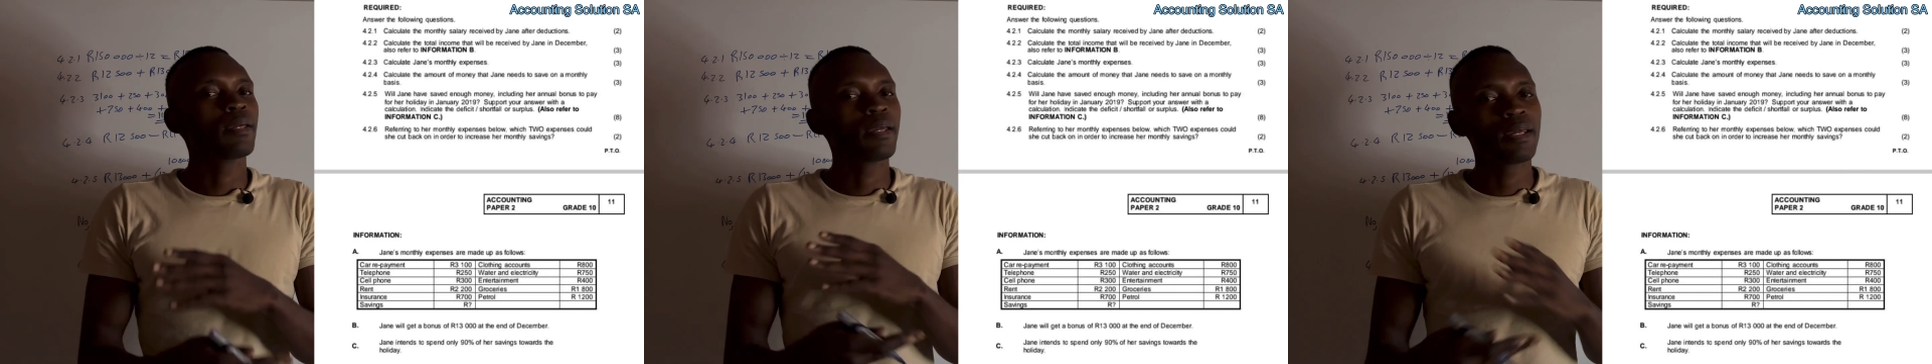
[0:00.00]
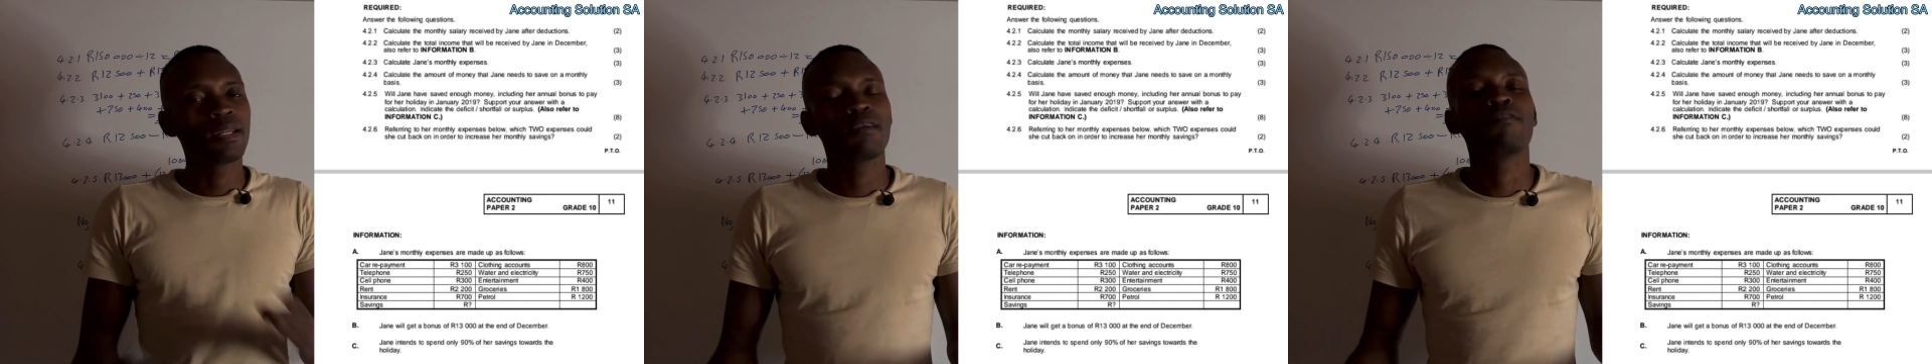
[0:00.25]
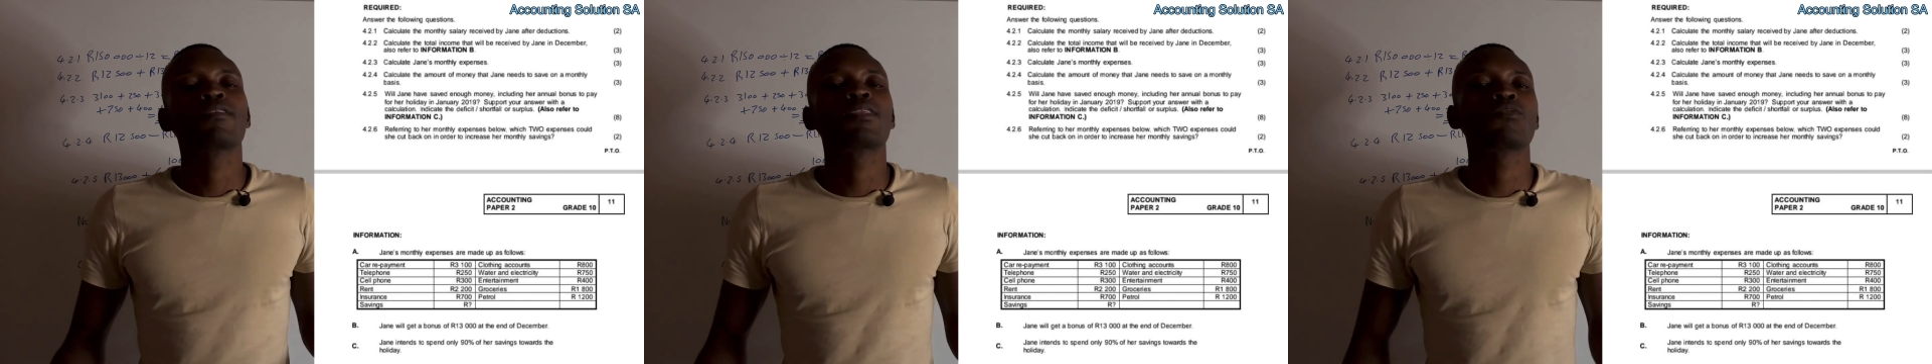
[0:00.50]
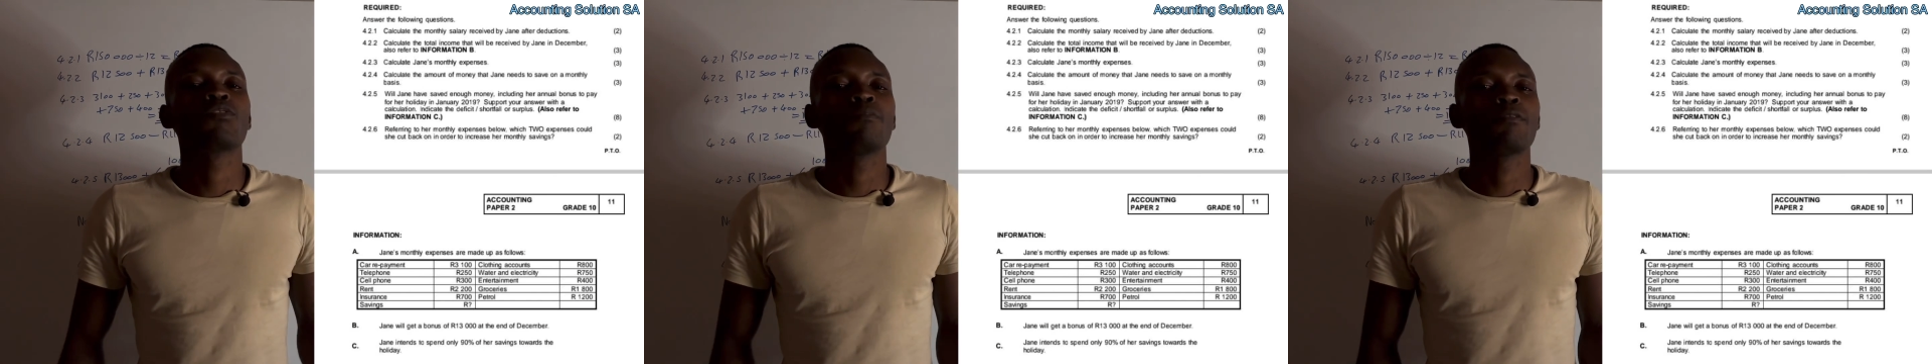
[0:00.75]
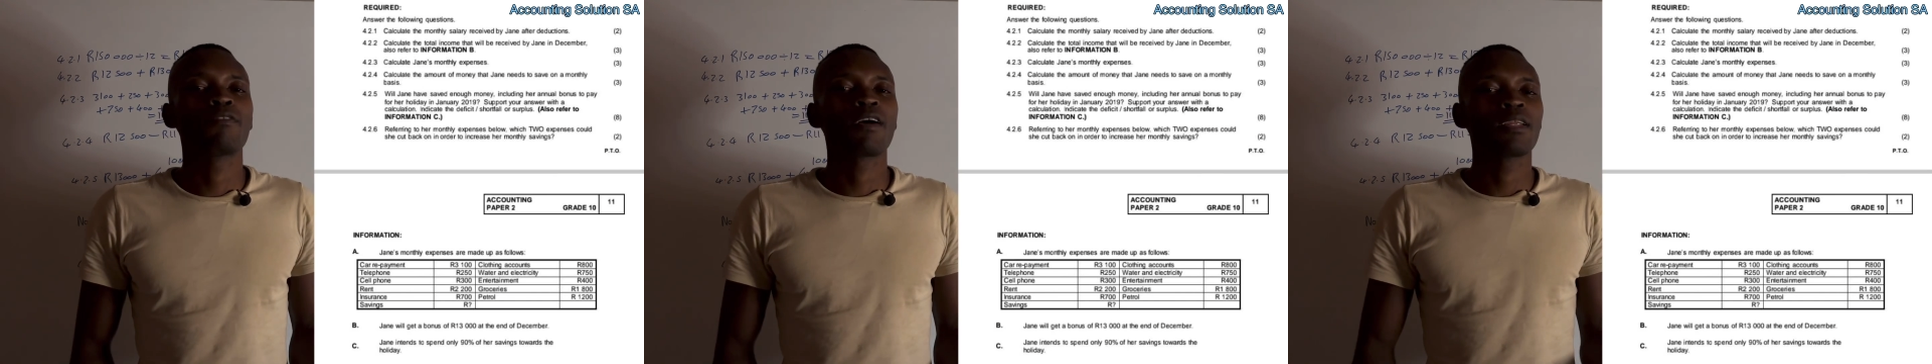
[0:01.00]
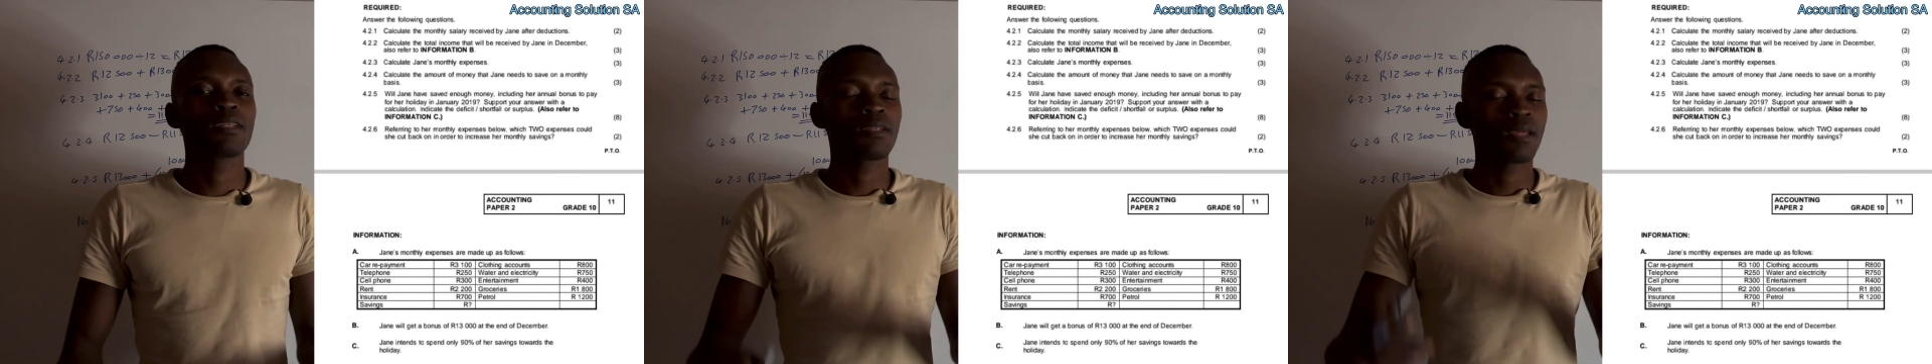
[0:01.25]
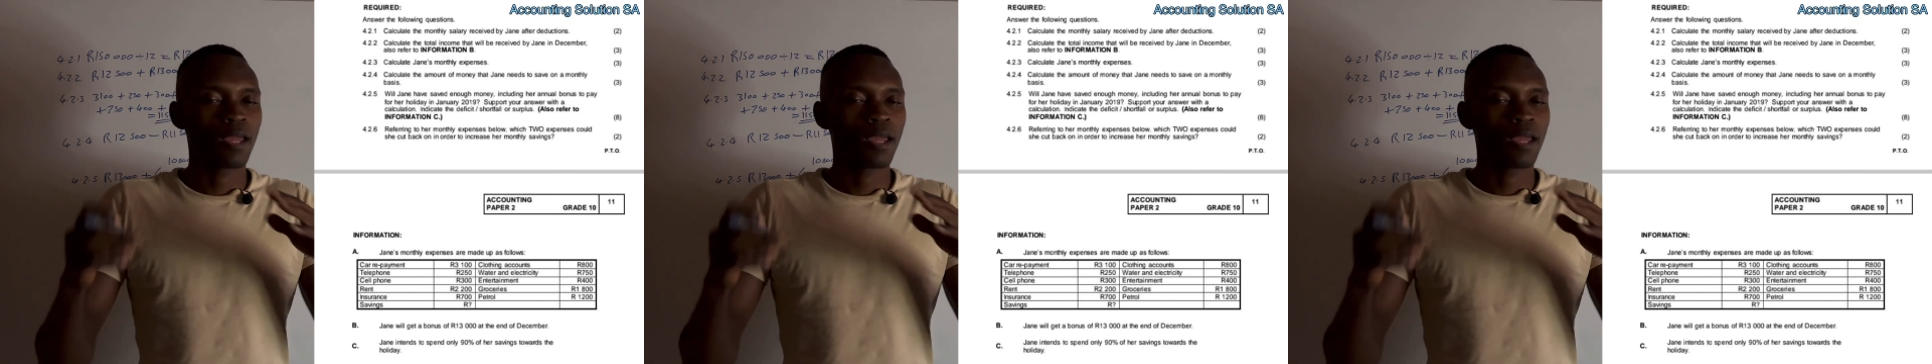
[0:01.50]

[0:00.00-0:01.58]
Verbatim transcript: and everything will be fine.